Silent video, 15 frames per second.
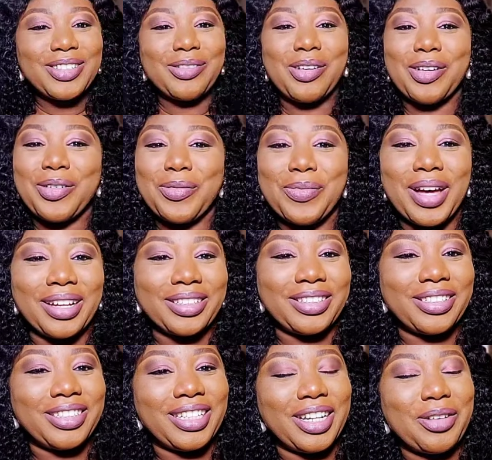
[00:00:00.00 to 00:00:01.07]
It's not
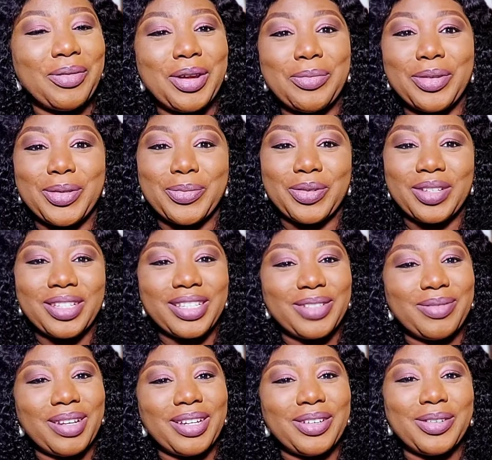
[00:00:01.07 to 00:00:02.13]
news on social
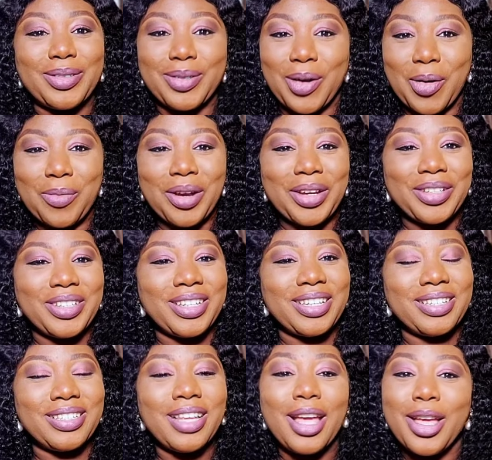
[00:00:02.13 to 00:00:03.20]
media that
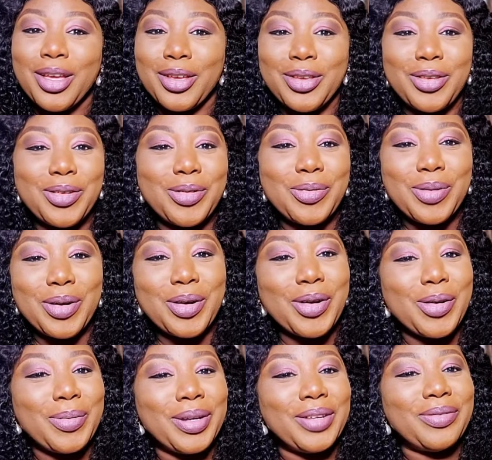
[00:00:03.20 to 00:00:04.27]
Miss Trudy is
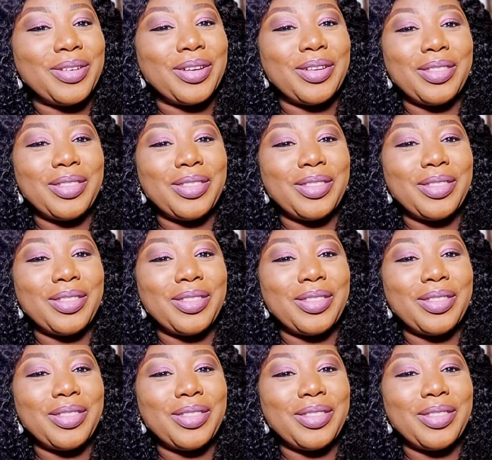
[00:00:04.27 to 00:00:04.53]
selling out with